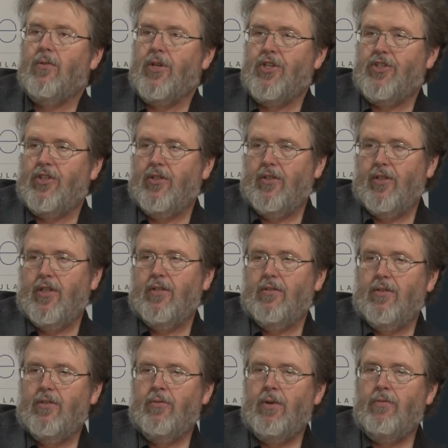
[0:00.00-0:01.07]
recently.
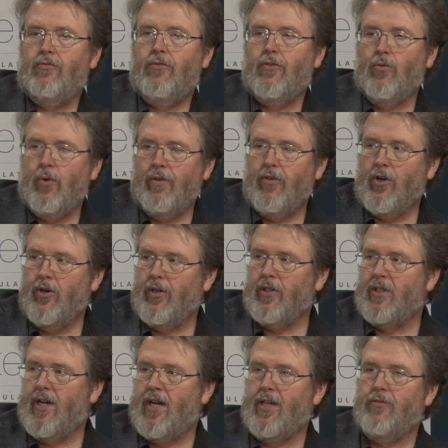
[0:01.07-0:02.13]
We've, we've heard
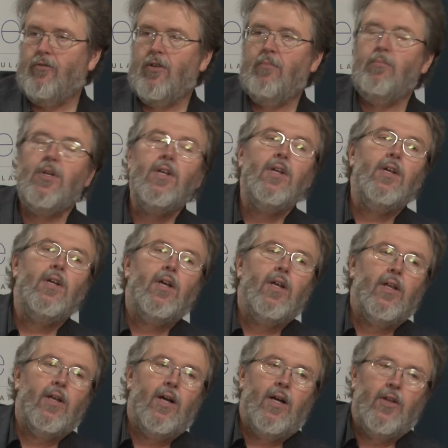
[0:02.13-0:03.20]
a lot from
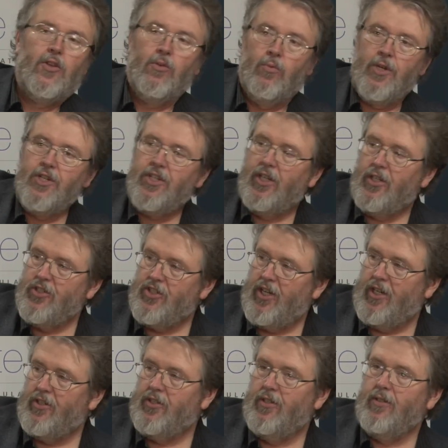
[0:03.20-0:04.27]
uh, the retail
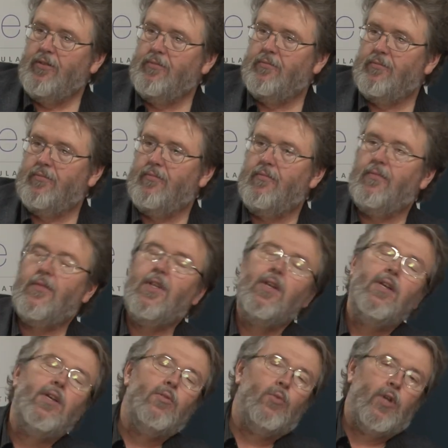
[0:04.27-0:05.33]
sector.
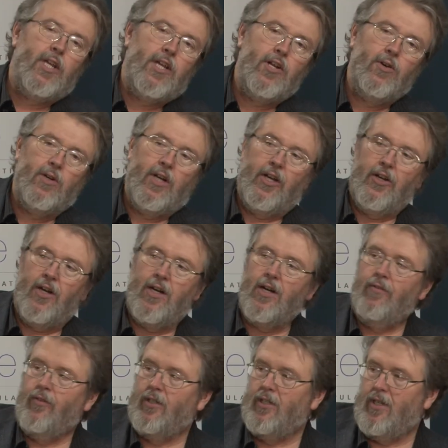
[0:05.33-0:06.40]
We hear an
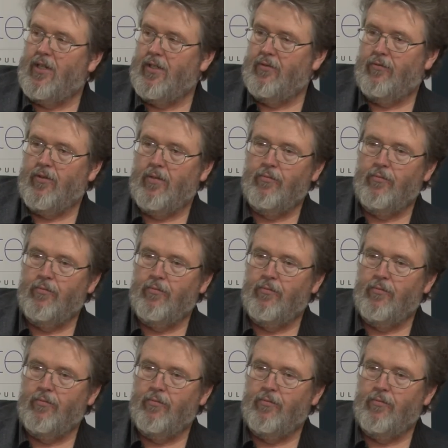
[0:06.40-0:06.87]
awful lot